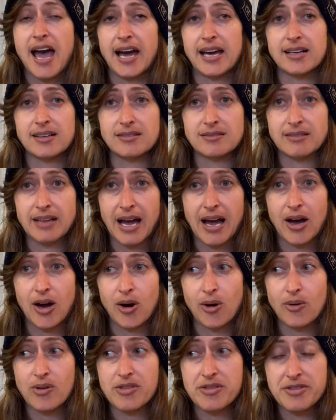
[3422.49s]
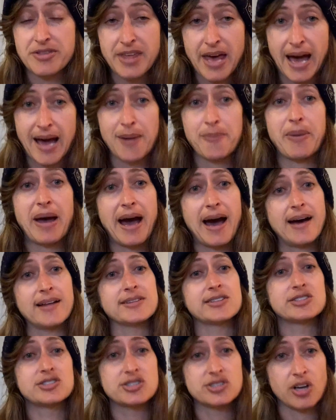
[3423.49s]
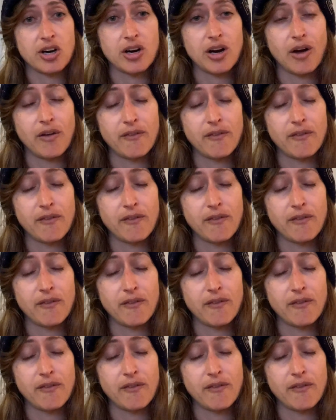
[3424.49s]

and allow that path to start